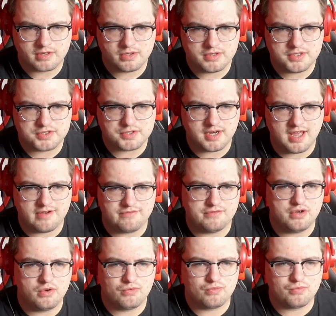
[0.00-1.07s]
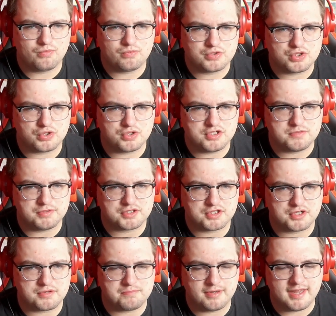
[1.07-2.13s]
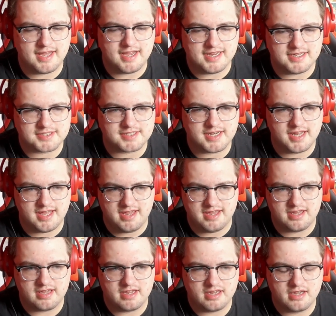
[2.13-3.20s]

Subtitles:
Well, he's gonna have no choice but to comply, isn't he?